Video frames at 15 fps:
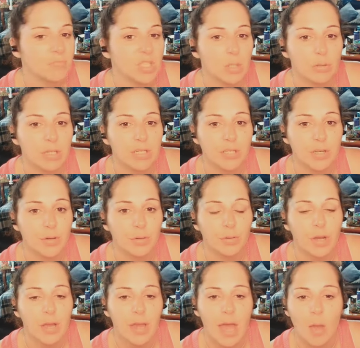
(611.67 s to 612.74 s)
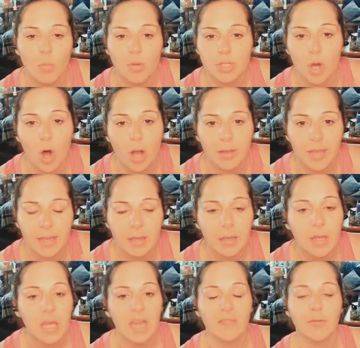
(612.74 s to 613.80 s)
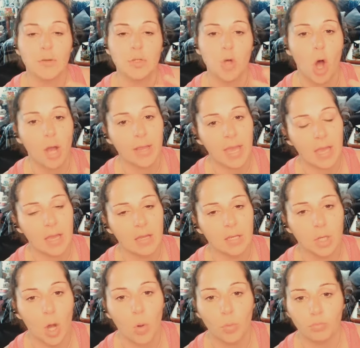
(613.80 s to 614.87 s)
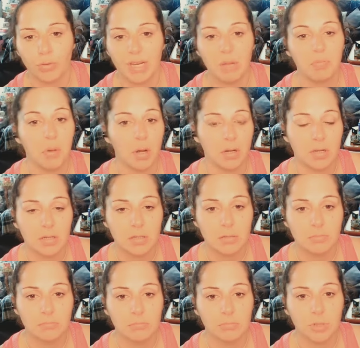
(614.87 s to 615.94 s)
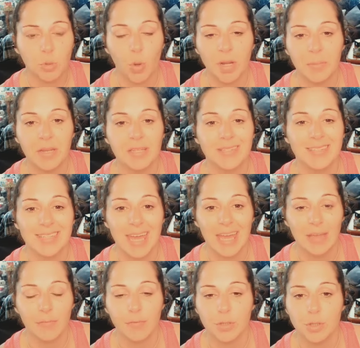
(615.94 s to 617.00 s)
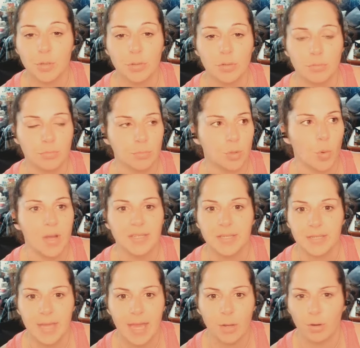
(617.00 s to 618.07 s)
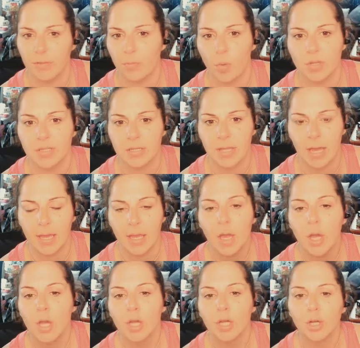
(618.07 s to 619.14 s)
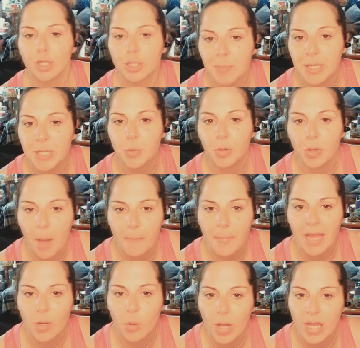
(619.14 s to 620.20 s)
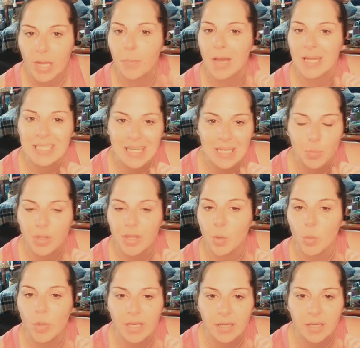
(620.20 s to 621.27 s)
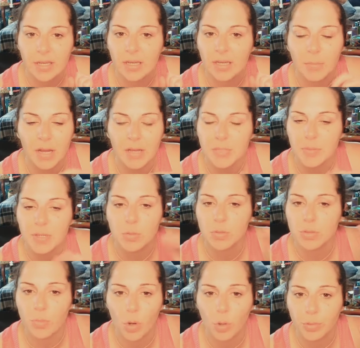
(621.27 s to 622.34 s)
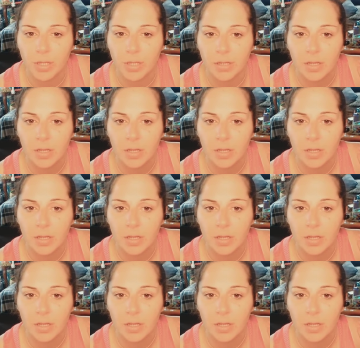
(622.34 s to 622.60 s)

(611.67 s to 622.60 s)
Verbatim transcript: You need to. And with talking, if you talk, you know, read a book 20 minutes a day for two twice a day or even once a day your speech will come back quick. Mine did within a week. My speech was golden.